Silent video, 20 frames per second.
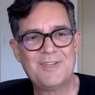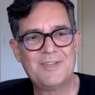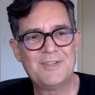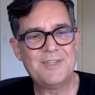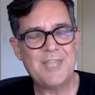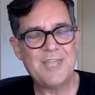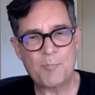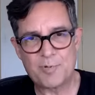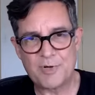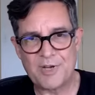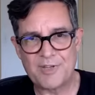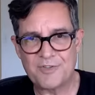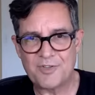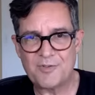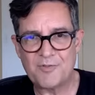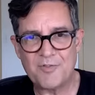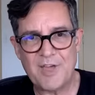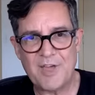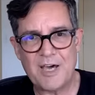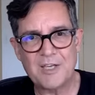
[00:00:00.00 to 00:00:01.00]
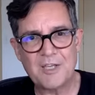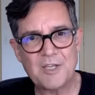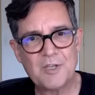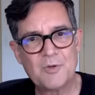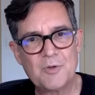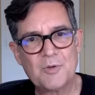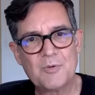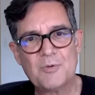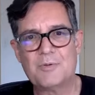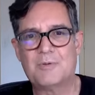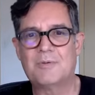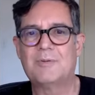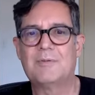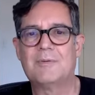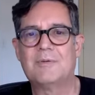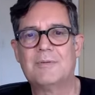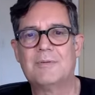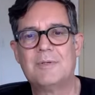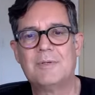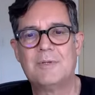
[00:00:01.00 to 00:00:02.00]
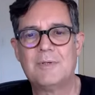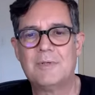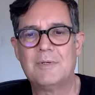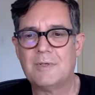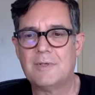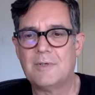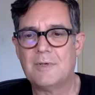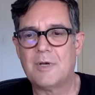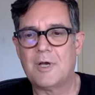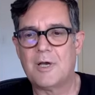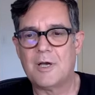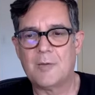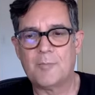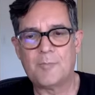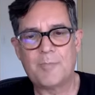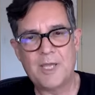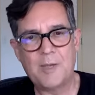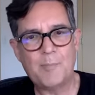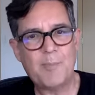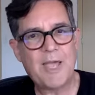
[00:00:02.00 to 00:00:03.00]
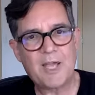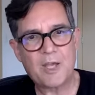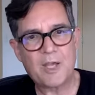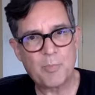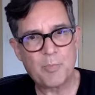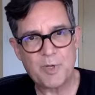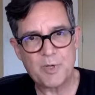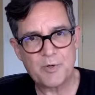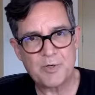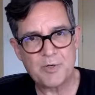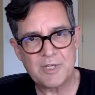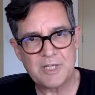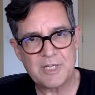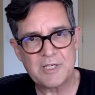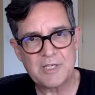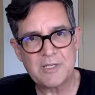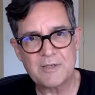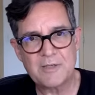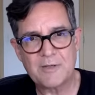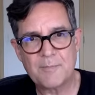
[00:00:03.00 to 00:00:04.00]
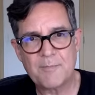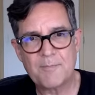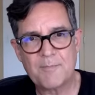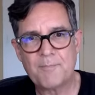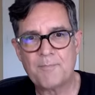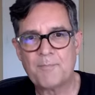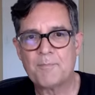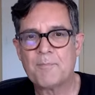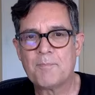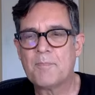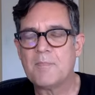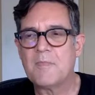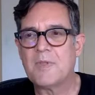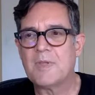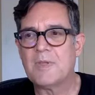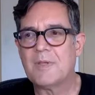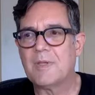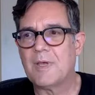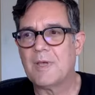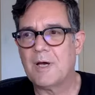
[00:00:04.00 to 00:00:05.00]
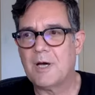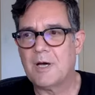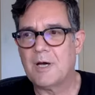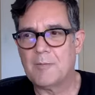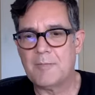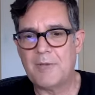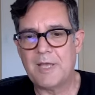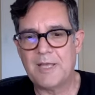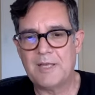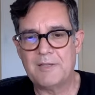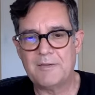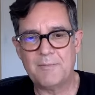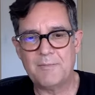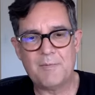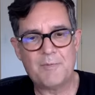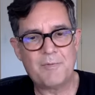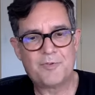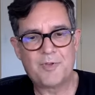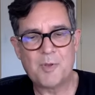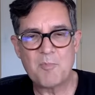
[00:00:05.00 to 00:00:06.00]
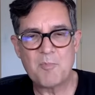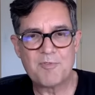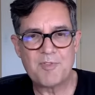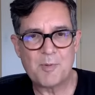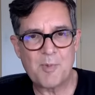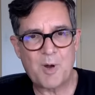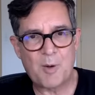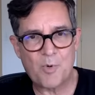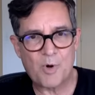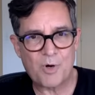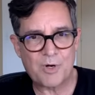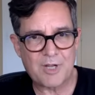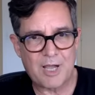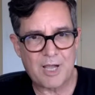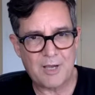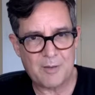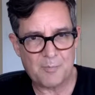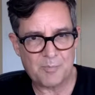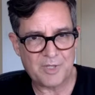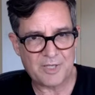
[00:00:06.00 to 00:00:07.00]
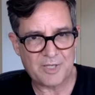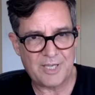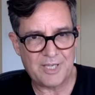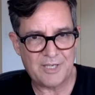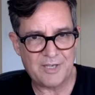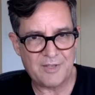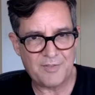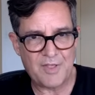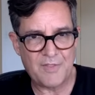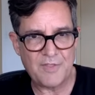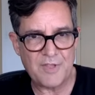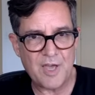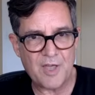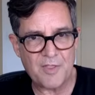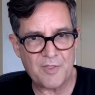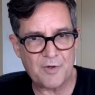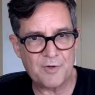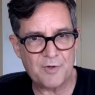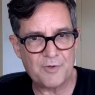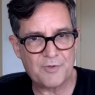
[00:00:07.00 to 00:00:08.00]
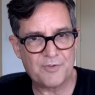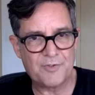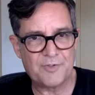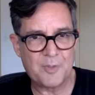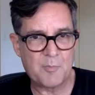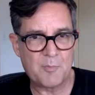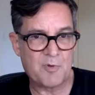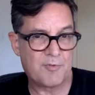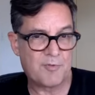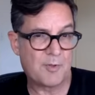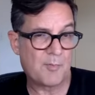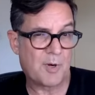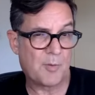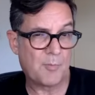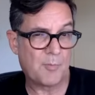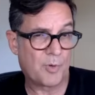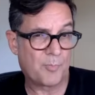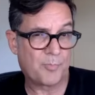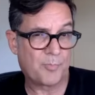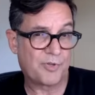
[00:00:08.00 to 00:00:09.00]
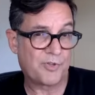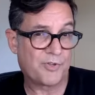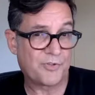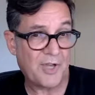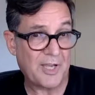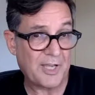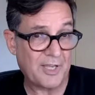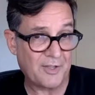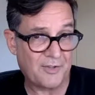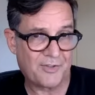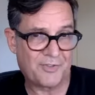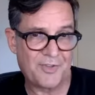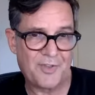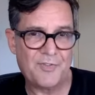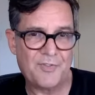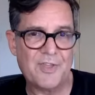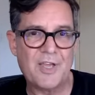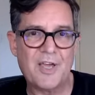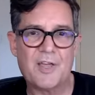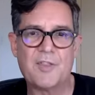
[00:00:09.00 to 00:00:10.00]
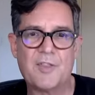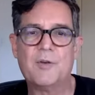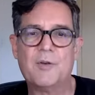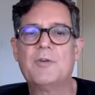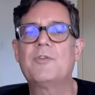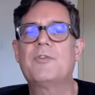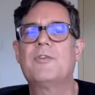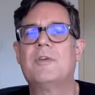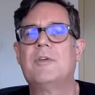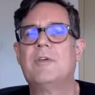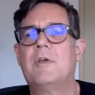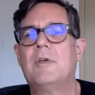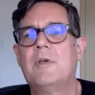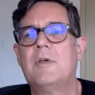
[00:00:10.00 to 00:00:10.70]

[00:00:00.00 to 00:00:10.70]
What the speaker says: net present value, payback period. And some of them are more complicated than the others, and some of them are more precise than the others.